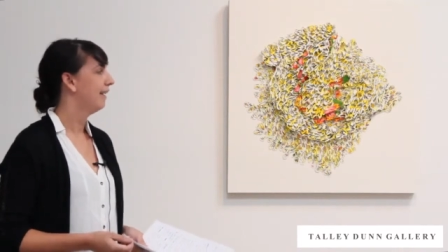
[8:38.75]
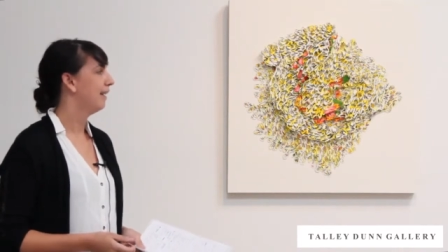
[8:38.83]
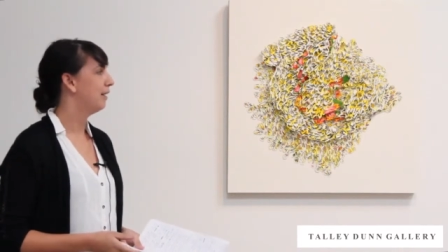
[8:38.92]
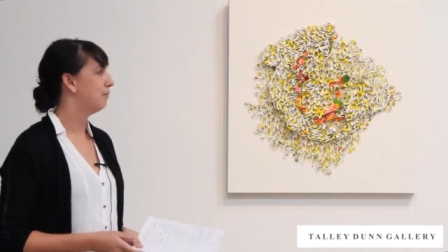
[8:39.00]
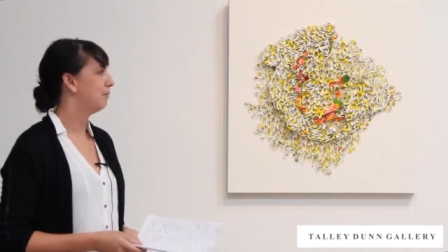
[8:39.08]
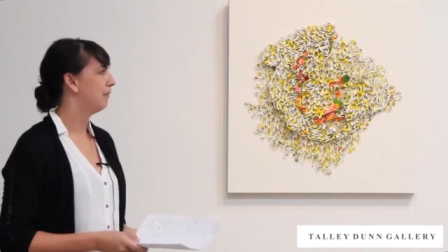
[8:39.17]

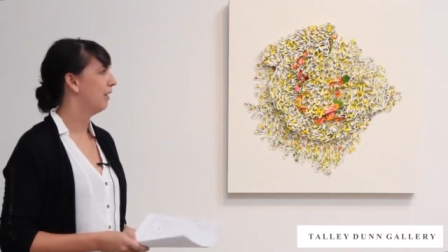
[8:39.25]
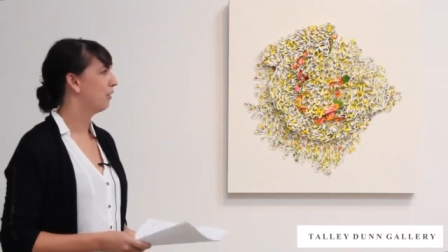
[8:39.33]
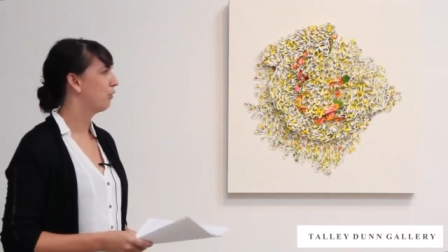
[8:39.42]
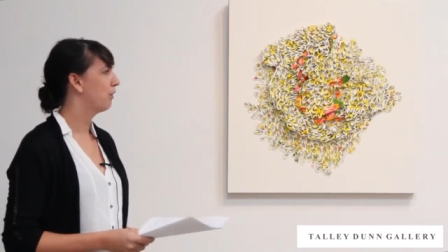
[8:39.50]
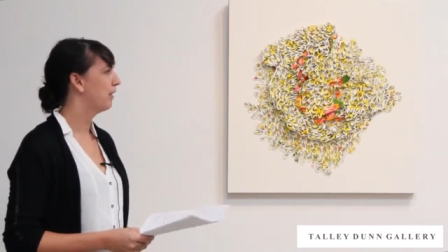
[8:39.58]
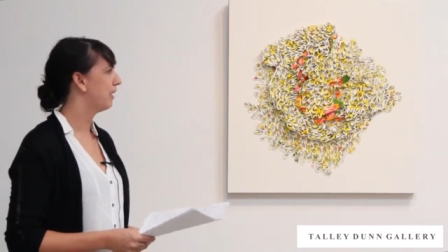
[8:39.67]
A
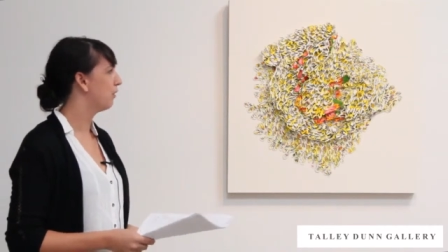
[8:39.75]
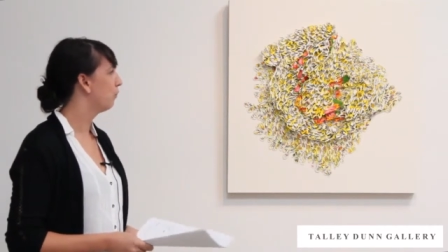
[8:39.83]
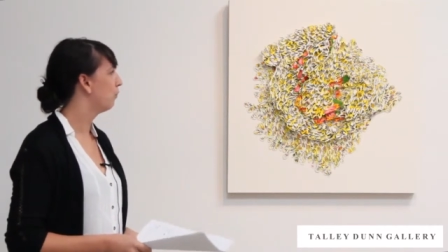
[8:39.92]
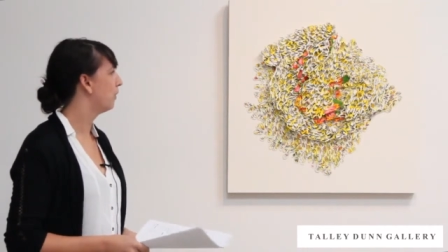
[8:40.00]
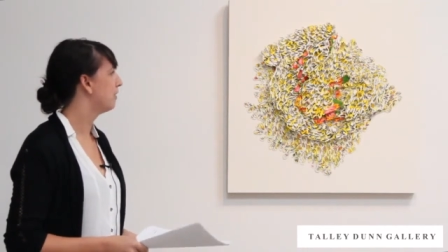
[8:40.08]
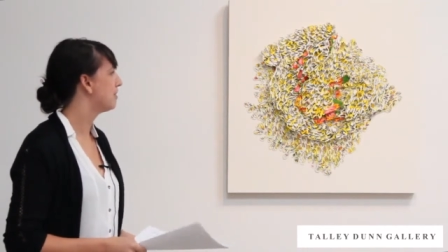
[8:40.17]
critic
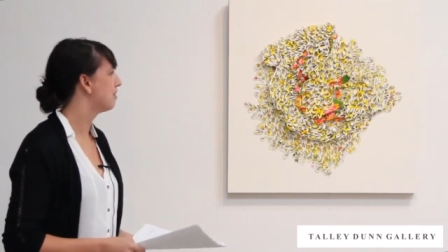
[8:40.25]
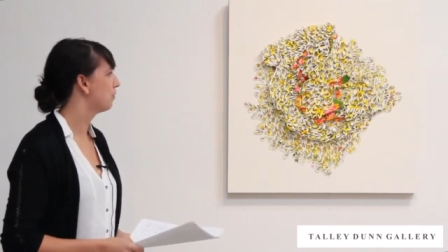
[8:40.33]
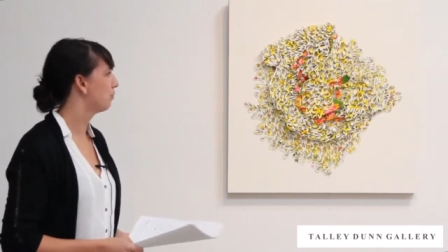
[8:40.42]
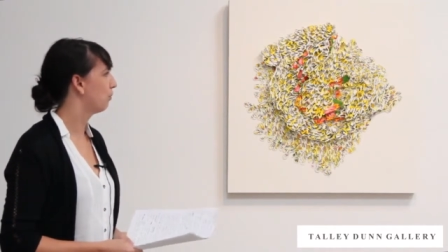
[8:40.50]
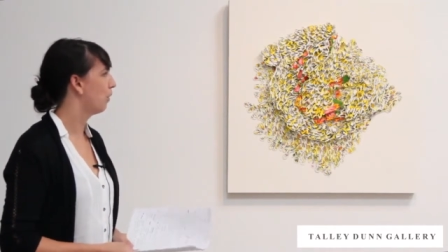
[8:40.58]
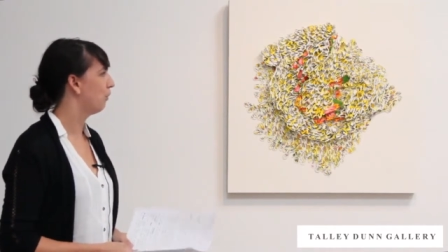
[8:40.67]
once
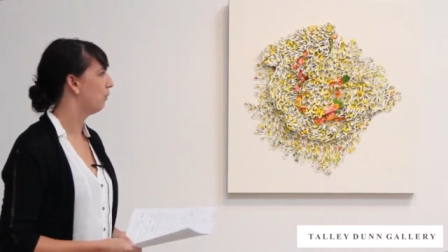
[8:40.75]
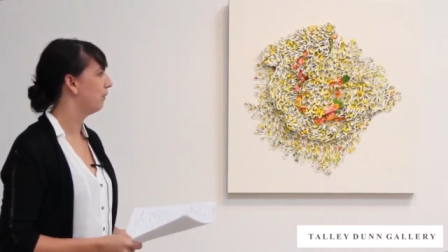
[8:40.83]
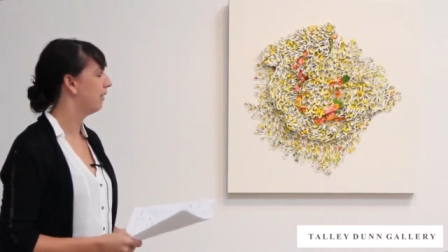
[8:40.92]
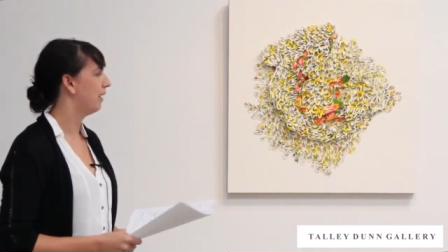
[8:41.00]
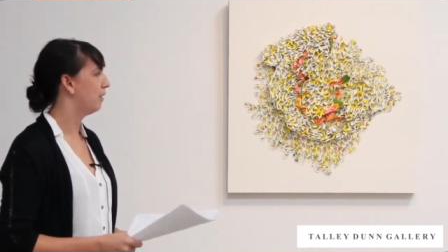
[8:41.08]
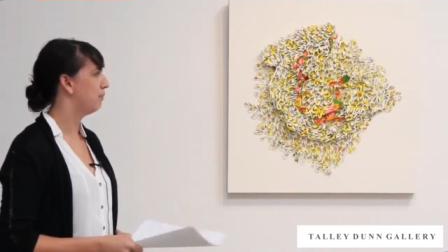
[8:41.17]
wrote,
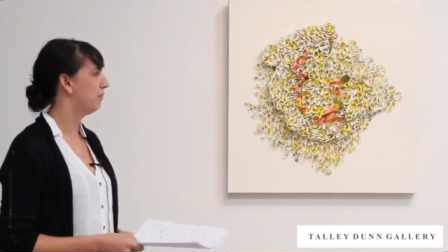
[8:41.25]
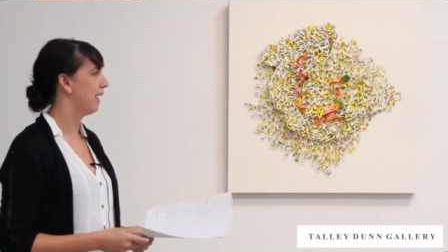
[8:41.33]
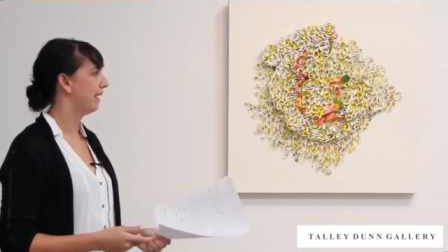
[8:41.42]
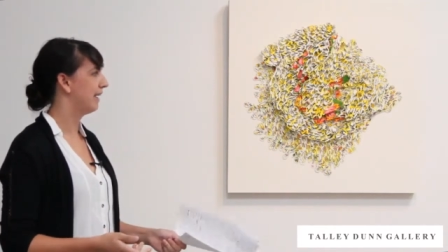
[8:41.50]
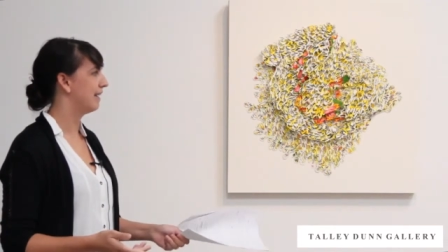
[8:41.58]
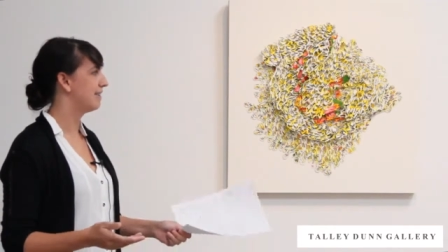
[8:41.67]

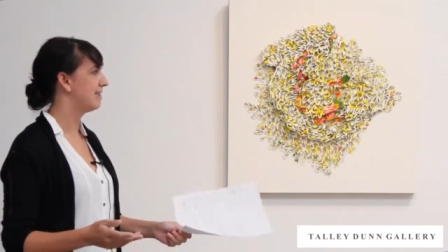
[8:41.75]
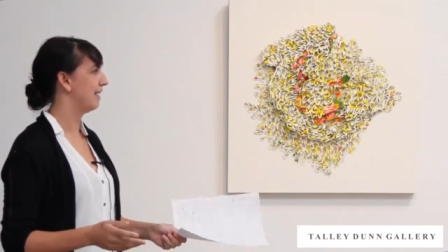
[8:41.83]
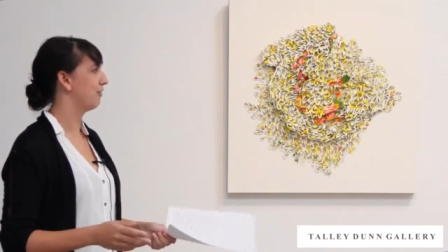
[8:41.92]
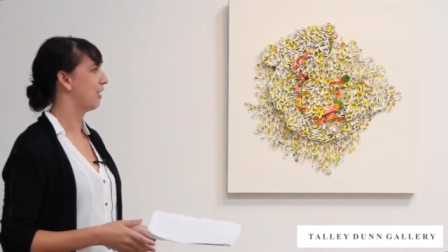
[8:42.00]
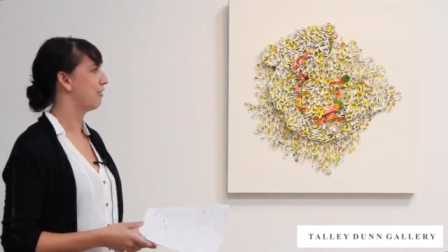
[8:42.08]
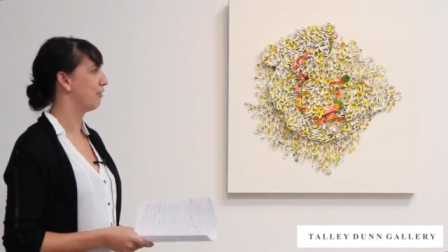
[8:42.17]
I can't
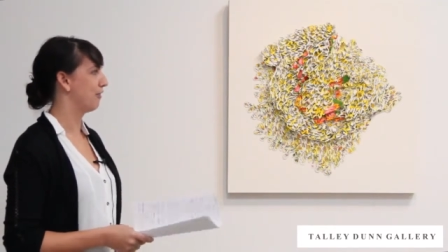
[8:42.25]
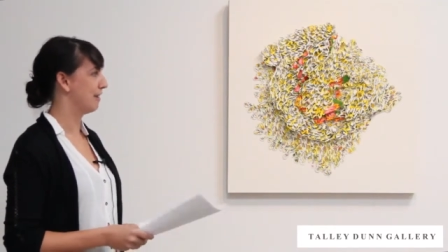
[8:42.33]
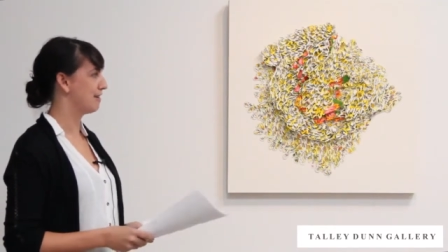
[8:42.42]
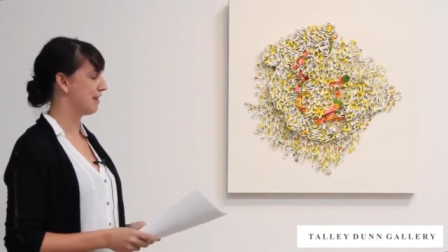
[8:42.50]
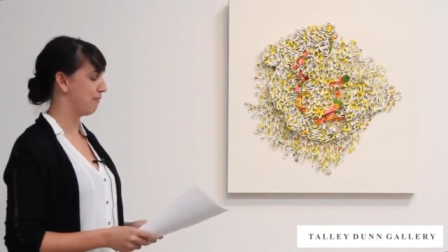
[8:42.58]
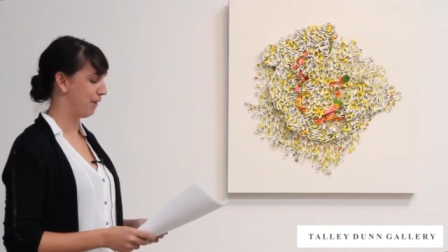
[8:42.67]
take credit for
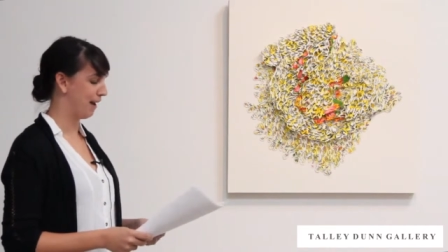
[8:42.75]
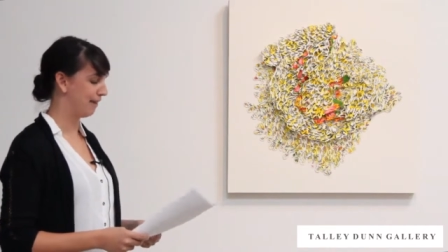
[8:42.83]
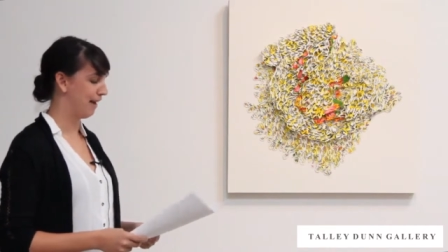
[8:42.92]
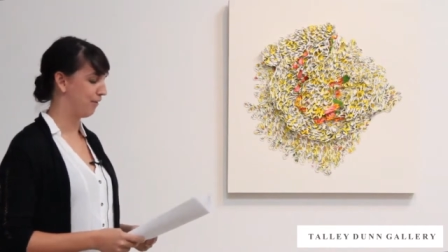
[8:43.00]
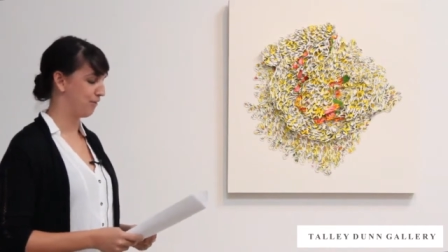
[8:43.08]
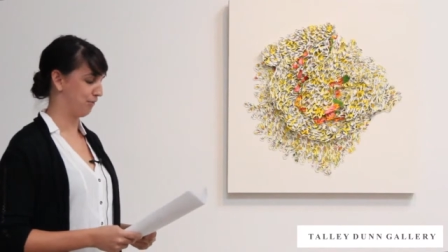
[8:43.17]
this, but I
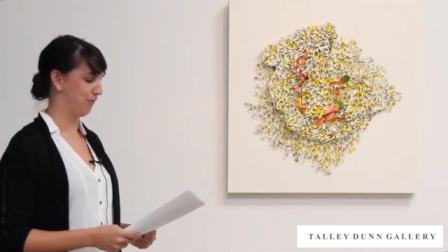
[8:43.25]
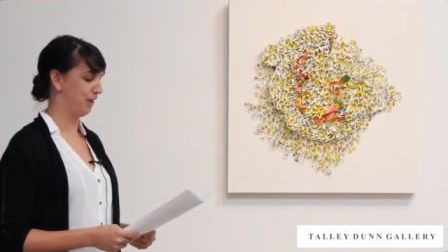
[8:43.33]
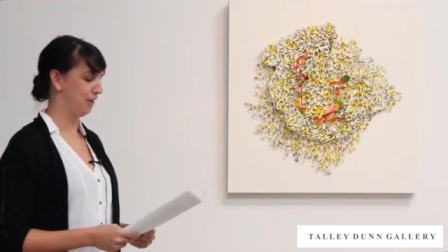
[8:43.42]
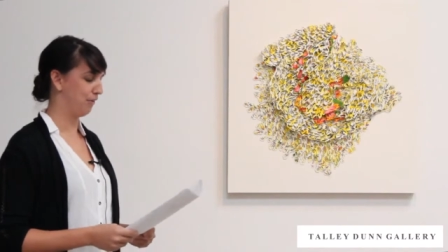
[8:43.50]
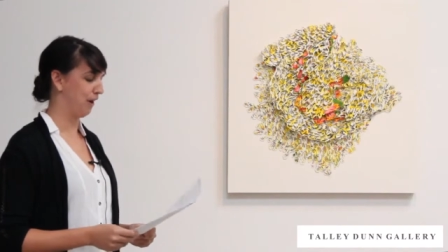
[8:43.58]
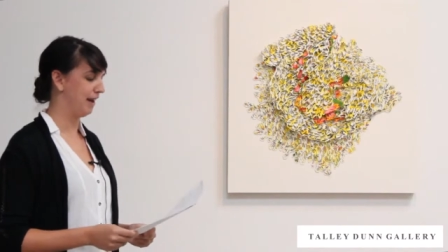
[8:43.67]
thought it was a
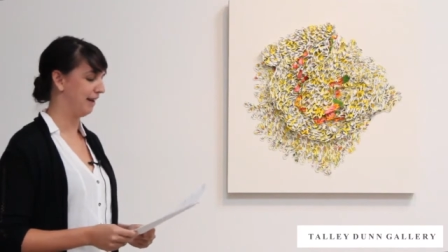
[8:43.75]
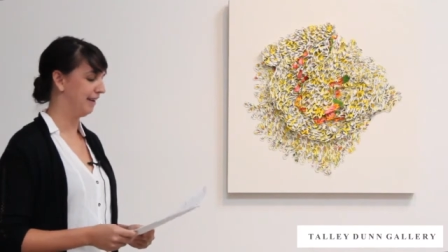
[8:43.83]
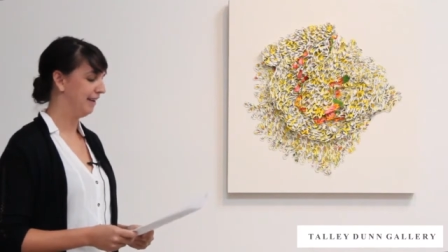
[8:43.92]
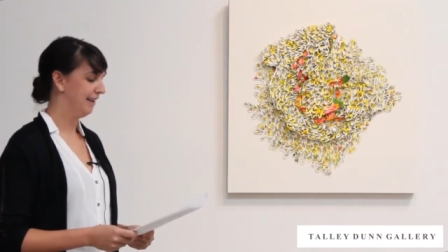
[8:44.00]
really great